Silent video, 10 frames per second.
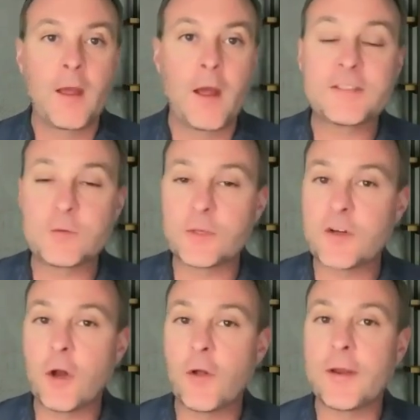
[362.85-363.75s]
This is
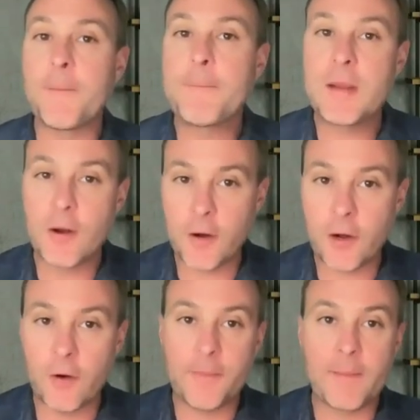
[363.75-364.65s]
what's called an
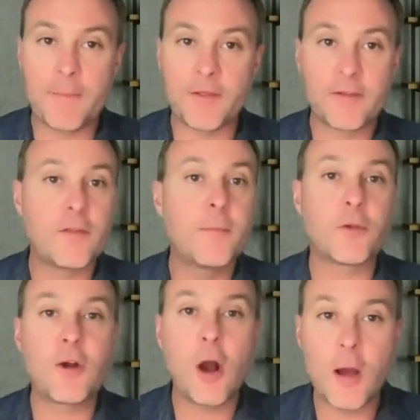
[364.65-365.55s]
empirical paper. This is the
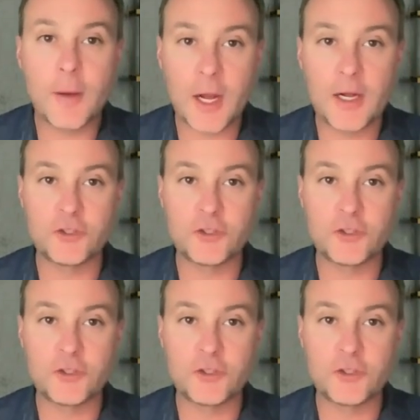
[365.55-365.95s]
most common